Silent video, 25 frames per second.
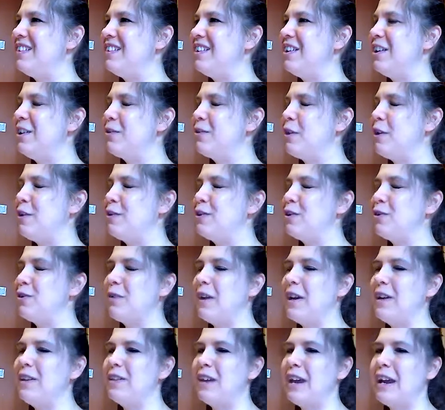Good. Cross your
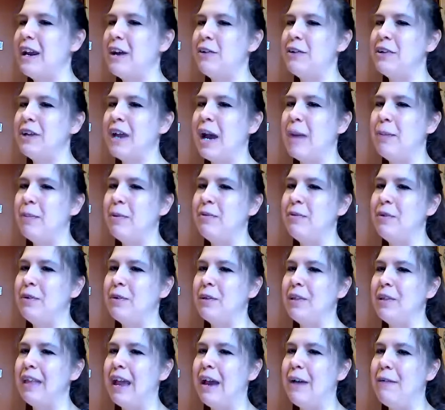right thigh on top of
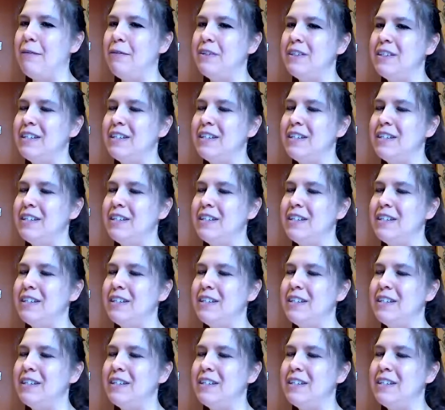your left,